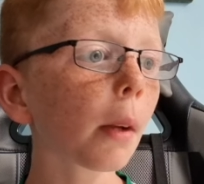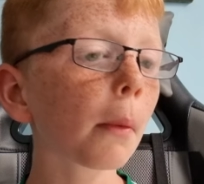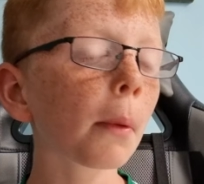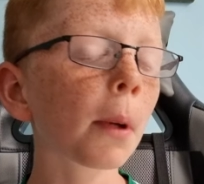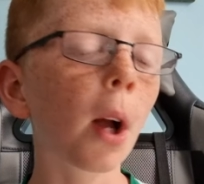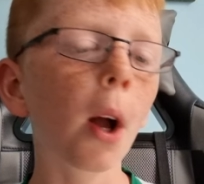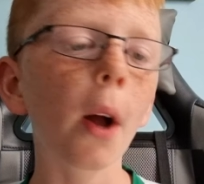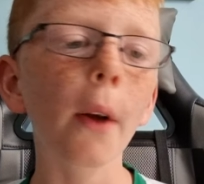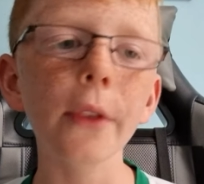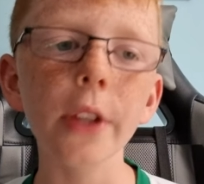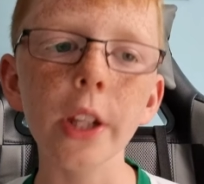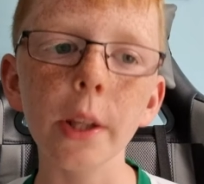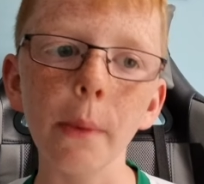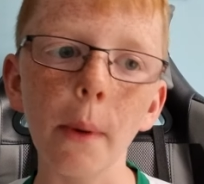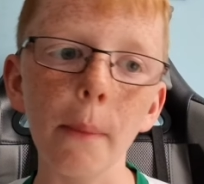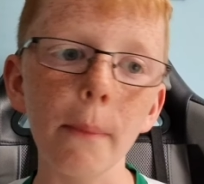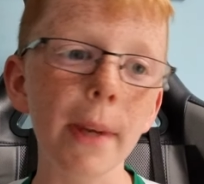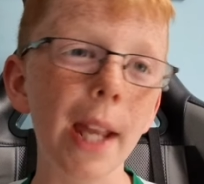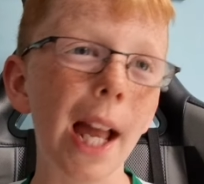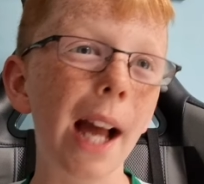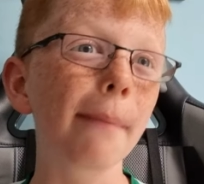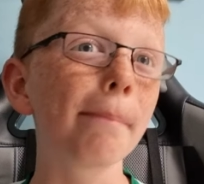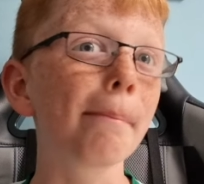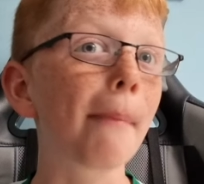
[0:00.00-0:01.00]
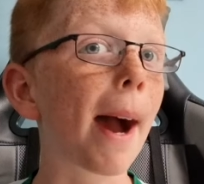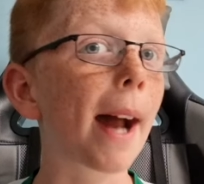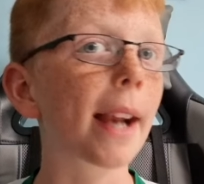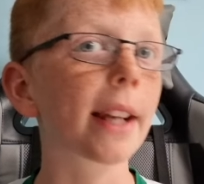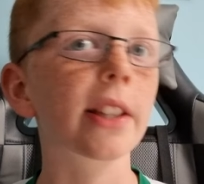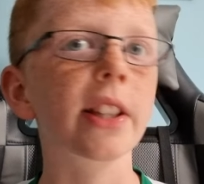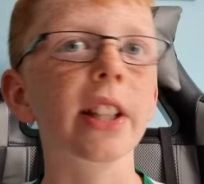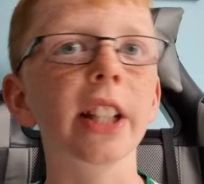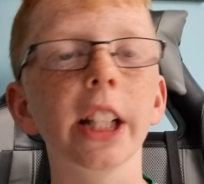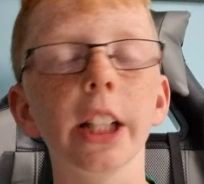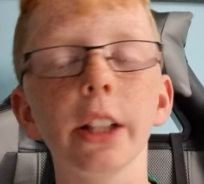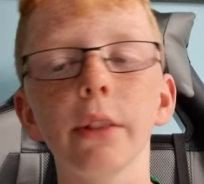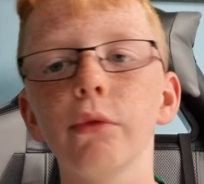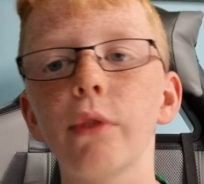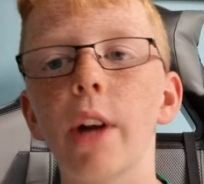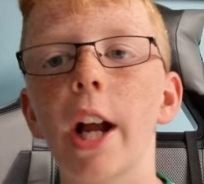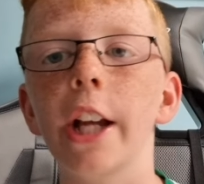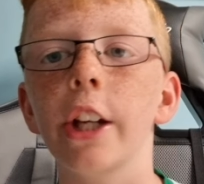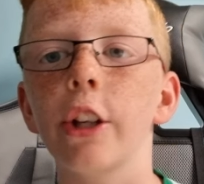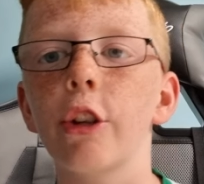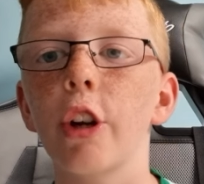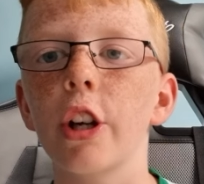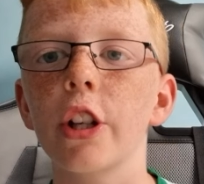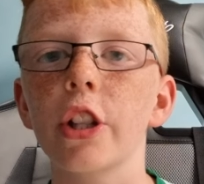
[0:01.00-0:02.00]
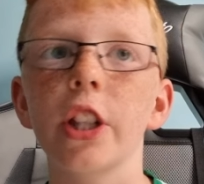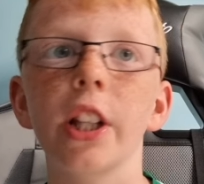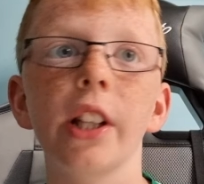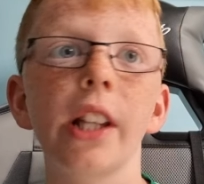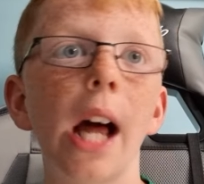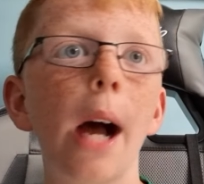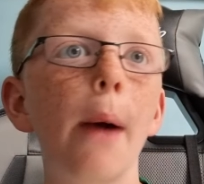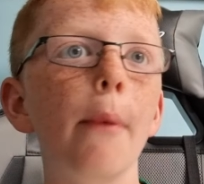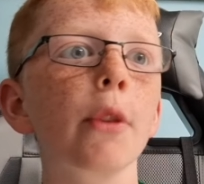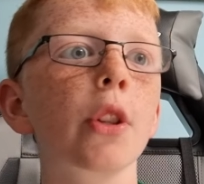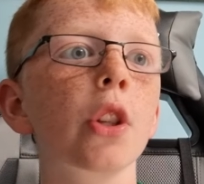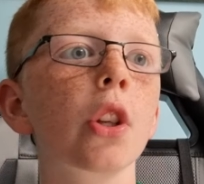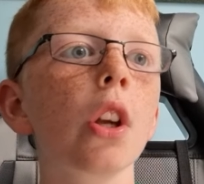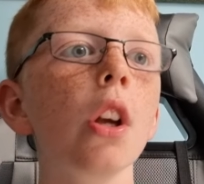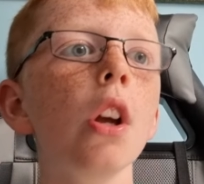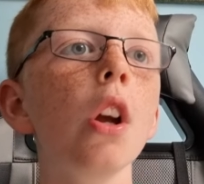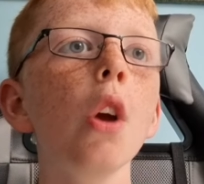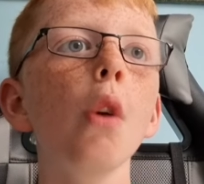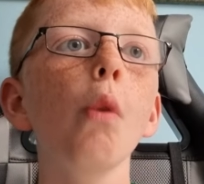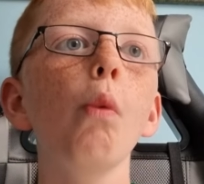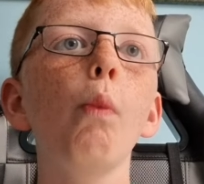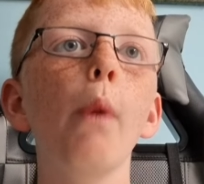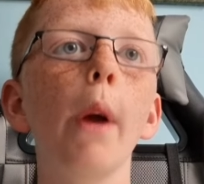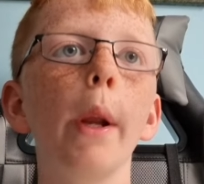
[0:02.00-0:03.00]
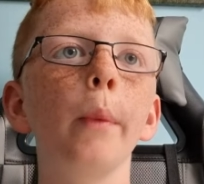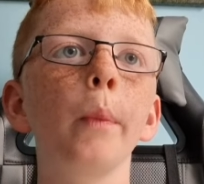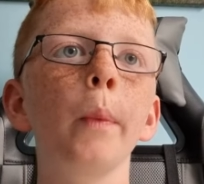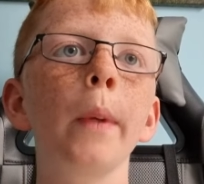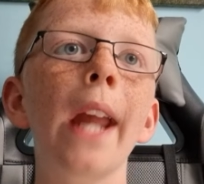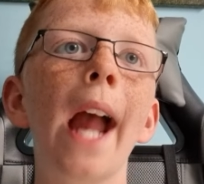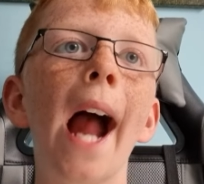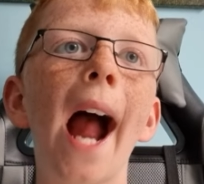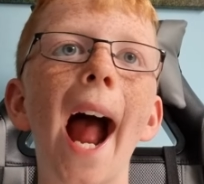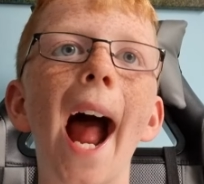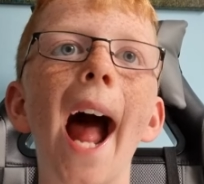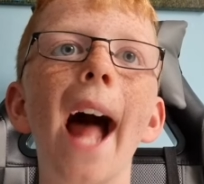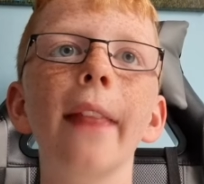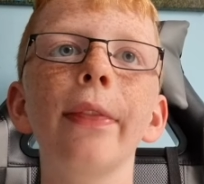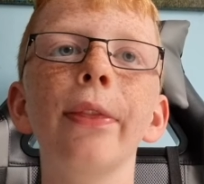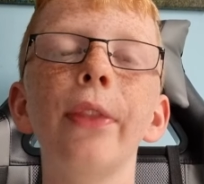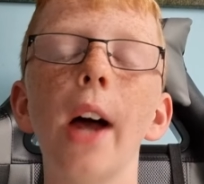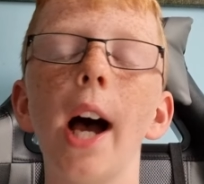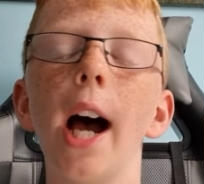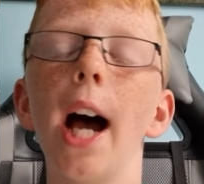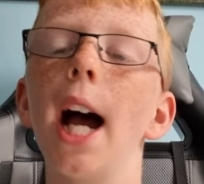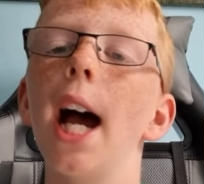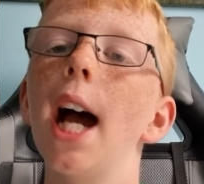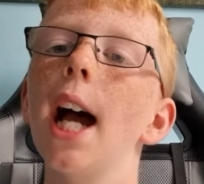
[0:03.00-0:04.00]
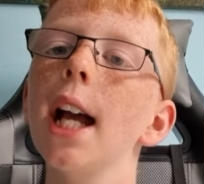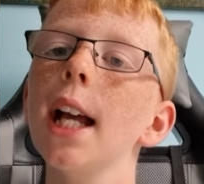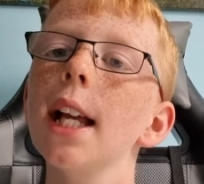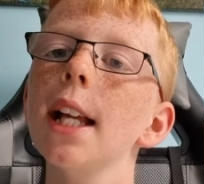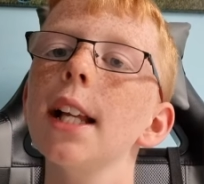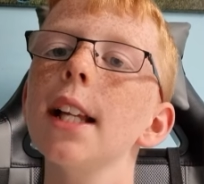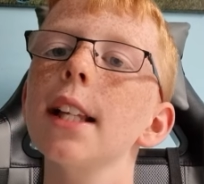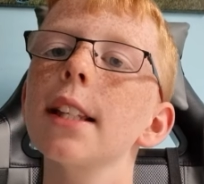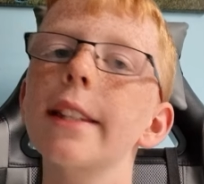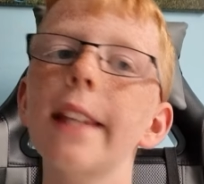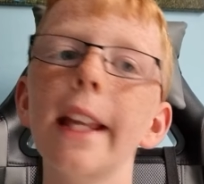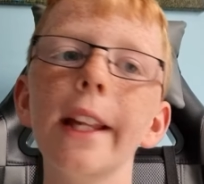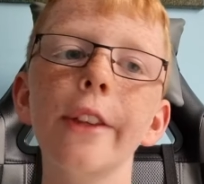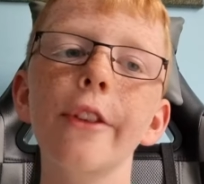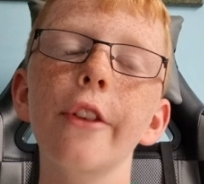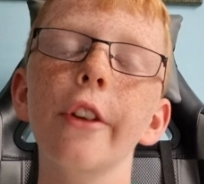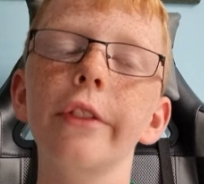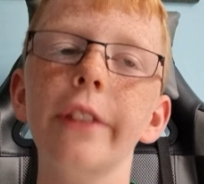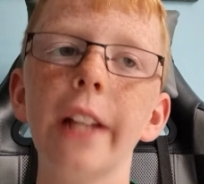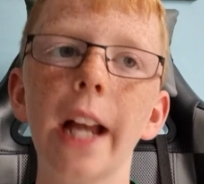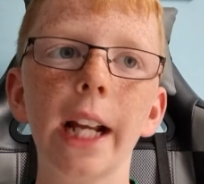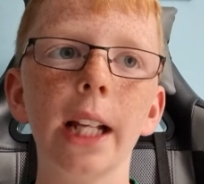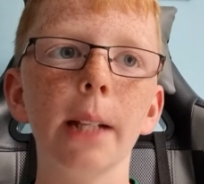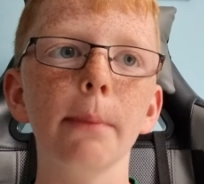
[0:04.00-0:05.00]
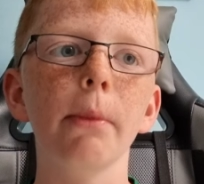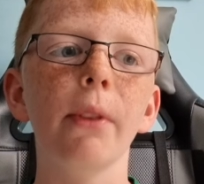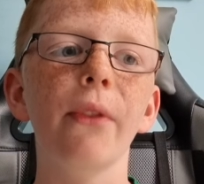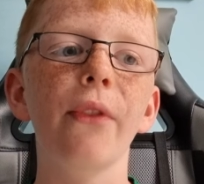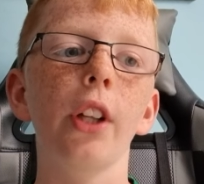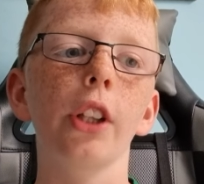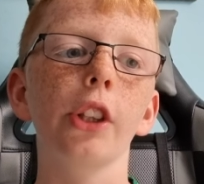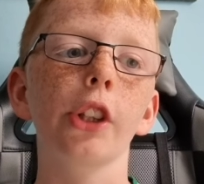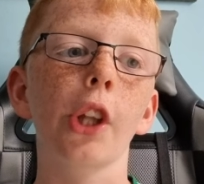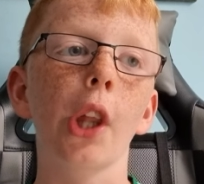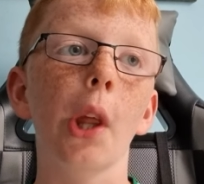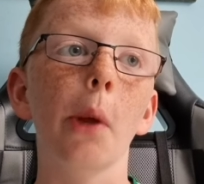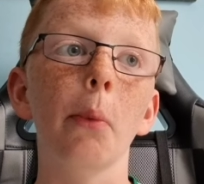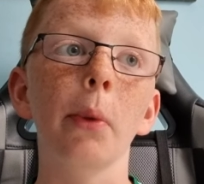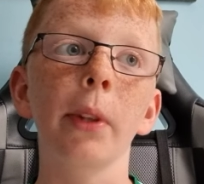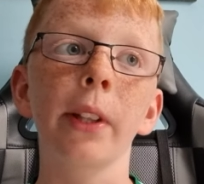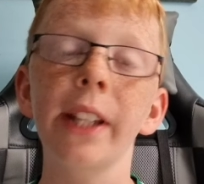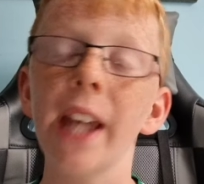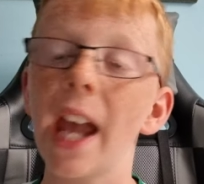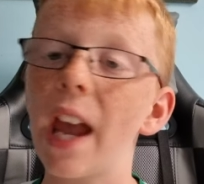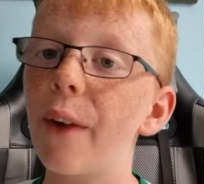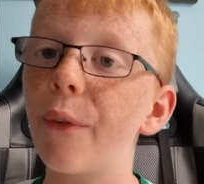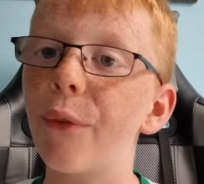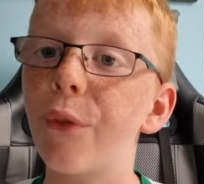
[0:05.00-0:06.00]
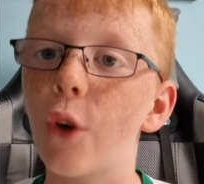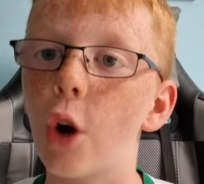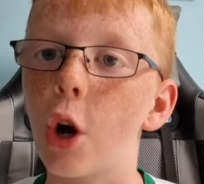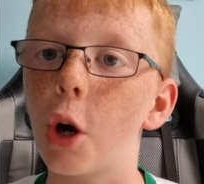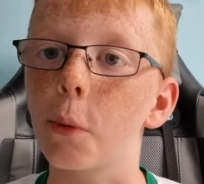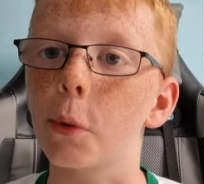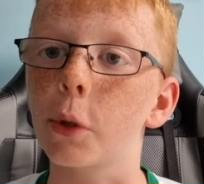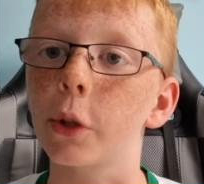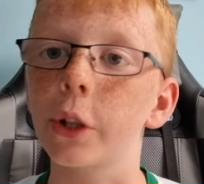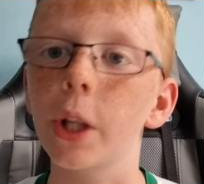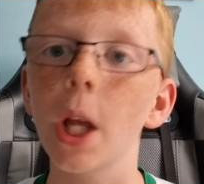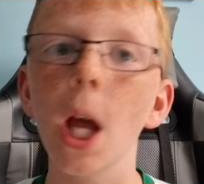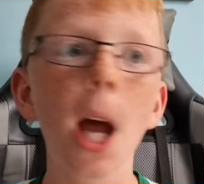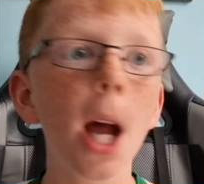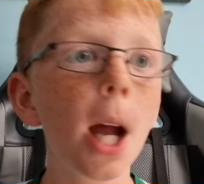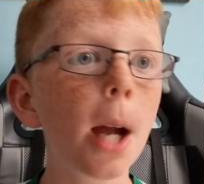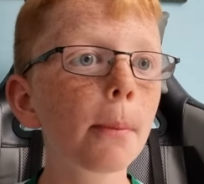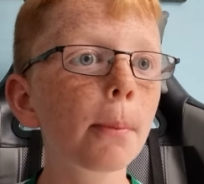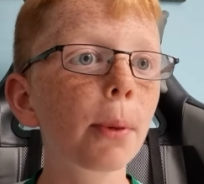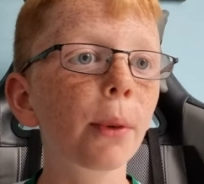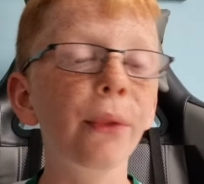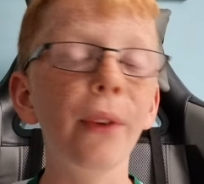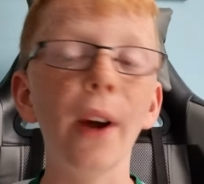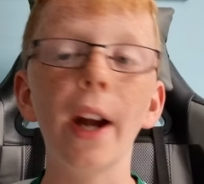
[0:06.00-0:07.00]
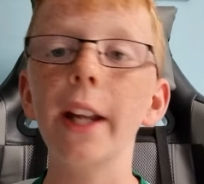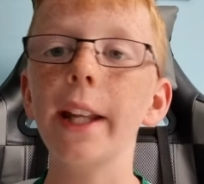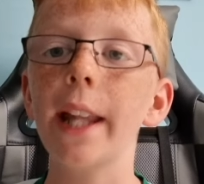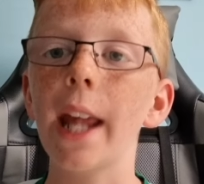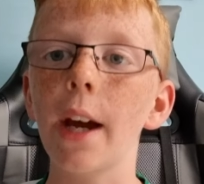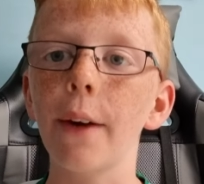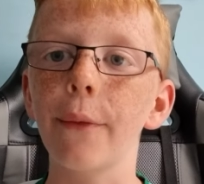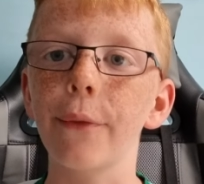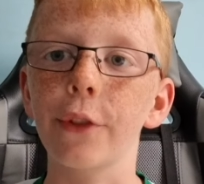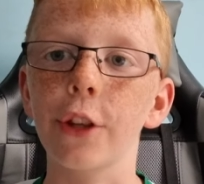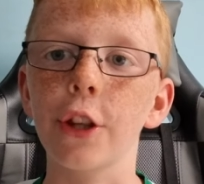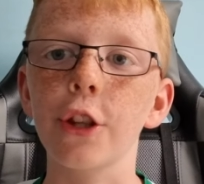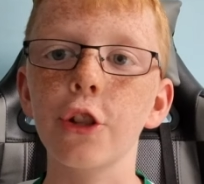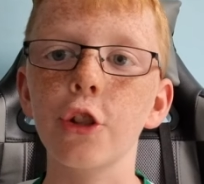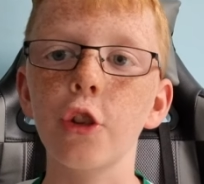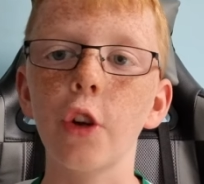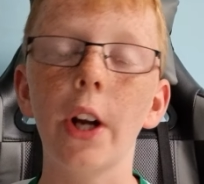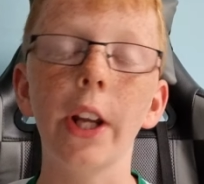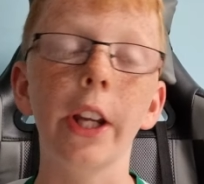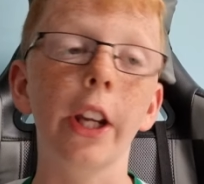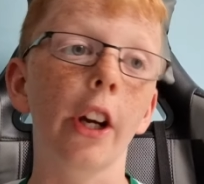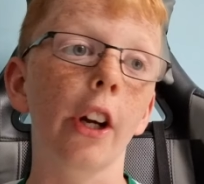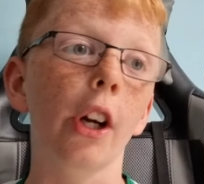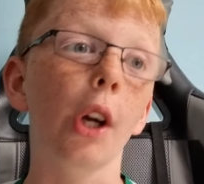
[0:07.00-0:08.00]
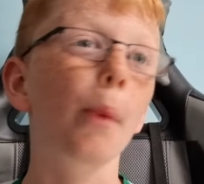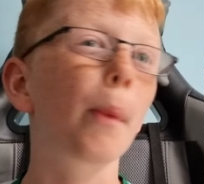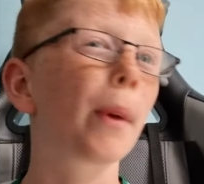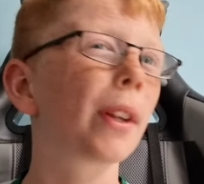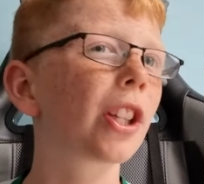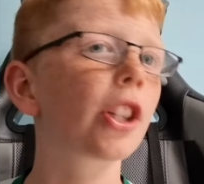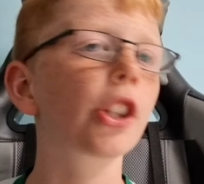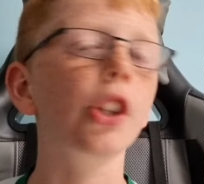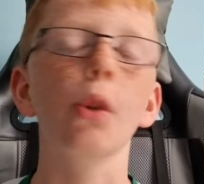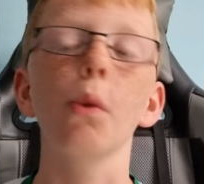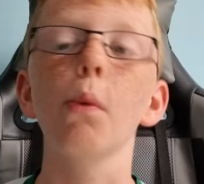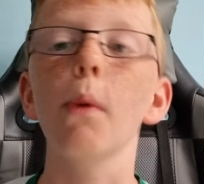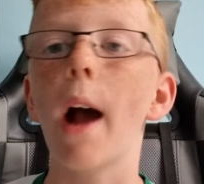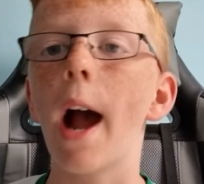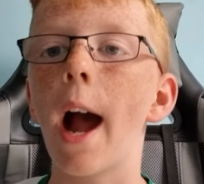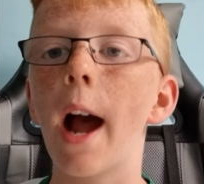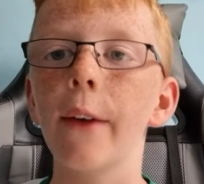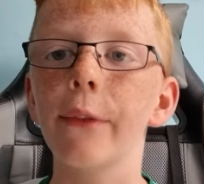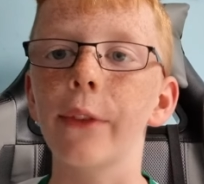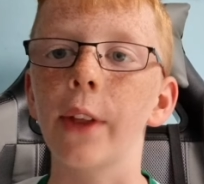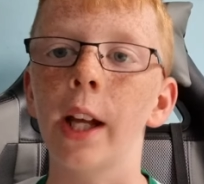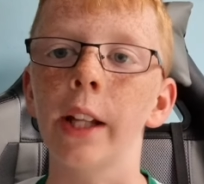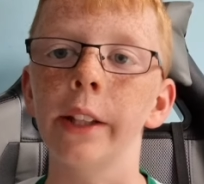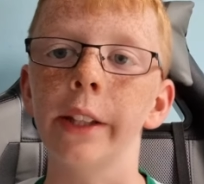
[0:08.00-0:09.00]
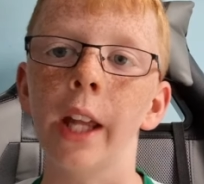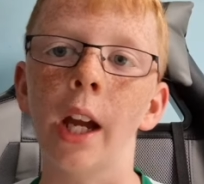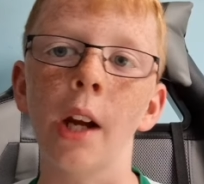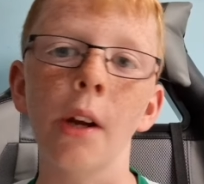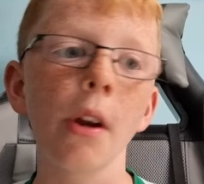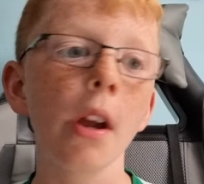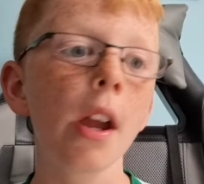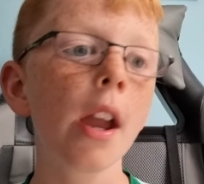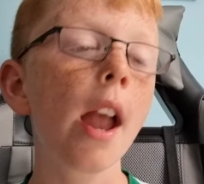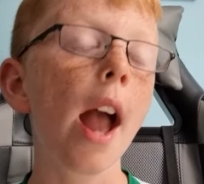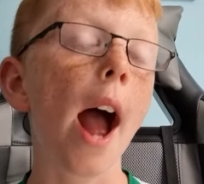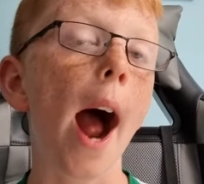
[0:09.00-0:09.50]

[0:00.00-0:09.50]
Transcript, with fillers: Well, obviously when we had Maddison and Ryan Christie, that was when we had that centre attacking midfielder that would get forward, provide help for the striker. We just don't have that now.